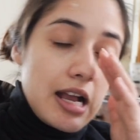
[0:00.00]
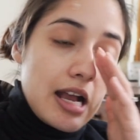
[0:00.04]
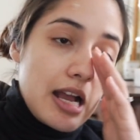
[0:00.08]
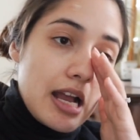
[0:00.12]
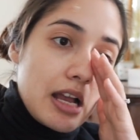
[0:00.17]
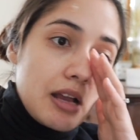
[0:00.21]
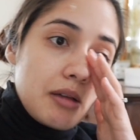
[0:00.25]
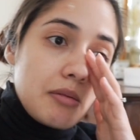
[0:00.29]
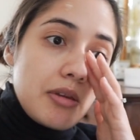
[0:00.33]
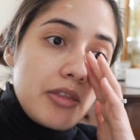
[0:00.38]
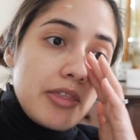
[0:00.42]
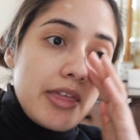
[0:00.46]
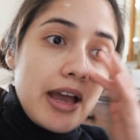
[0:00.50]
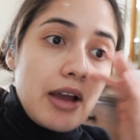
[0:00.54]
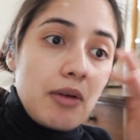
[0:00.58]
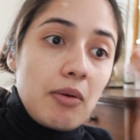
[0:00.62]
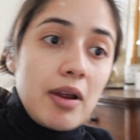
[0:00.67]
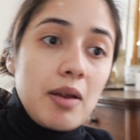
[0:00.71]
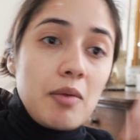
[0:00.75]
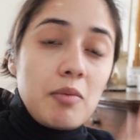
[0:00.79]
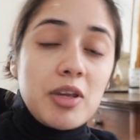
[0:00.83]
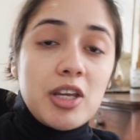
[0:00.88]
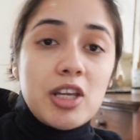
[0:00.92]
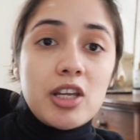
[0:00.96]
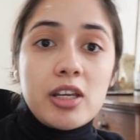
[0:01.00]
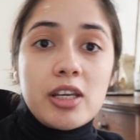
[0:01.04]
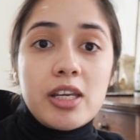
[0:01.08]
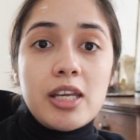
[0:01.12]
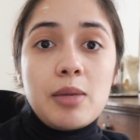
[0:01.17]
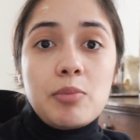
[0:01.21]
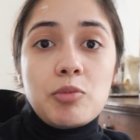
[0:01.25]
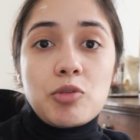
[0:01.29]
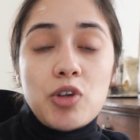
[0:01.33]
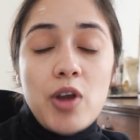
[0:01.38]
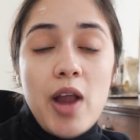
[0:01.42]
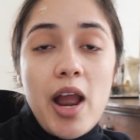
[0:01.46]
and that way we can
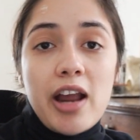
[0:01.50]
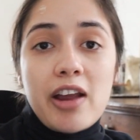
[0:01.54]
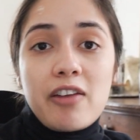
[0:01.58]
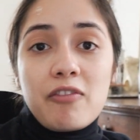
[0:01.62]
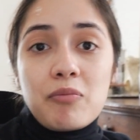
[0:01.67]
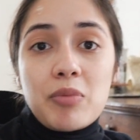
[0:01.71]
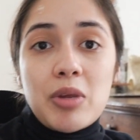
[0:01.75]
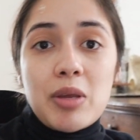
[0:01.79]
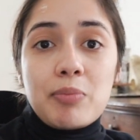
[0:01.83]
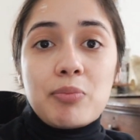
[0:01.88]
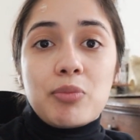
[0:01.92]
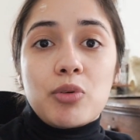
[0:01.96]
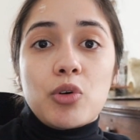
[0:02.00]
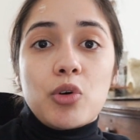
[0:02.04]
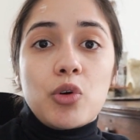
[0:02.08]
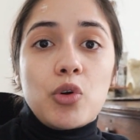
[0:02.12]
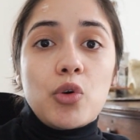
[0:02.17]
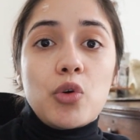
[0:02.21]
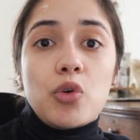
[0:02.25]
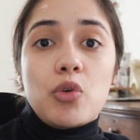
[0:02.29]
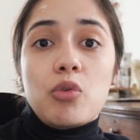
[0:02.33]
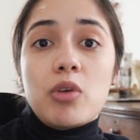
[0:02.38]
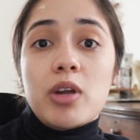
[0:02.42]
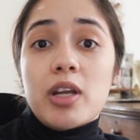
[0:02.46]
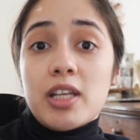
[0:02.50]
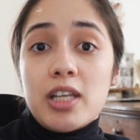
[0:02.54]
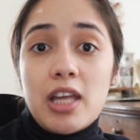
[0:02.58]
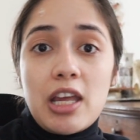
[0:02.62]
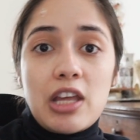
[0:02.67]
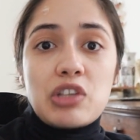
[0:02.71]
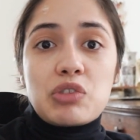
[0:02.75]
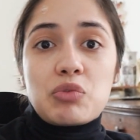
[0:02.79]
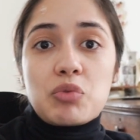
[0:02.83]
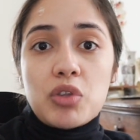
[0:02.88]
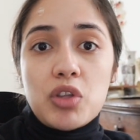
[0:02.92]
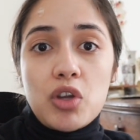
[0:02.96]
keep track of people who
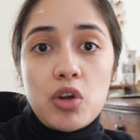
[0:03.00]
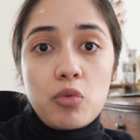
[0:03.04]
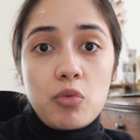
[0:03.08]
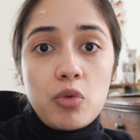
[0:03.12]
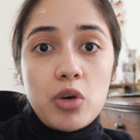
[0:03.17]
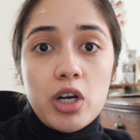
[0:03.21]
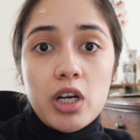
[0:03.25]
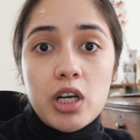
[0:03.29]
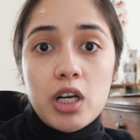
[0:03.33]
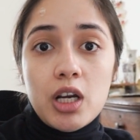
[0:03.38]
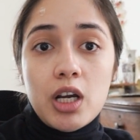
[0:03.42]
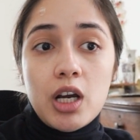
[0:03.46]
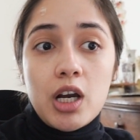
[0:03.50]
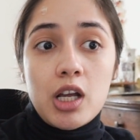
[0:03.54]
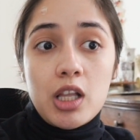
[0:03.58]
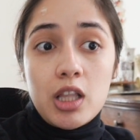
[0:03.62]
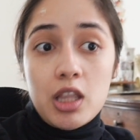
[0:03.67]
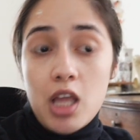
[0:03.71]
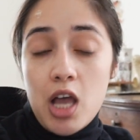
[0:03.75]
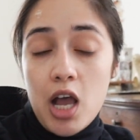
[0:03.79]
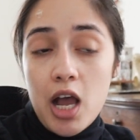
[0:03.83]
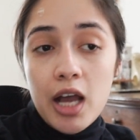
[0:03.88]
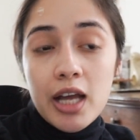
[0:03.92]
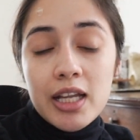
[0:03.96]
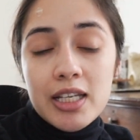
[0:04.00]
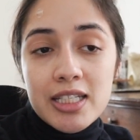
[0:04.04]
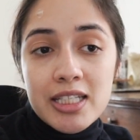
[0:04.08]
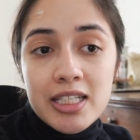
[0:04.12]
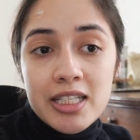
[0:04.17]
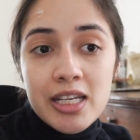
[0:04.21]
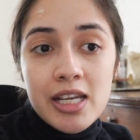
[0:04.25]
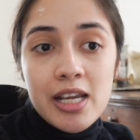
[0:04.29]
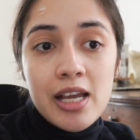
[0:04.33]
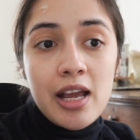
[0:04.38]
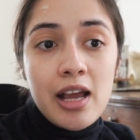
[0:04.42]
engage with our work a lot,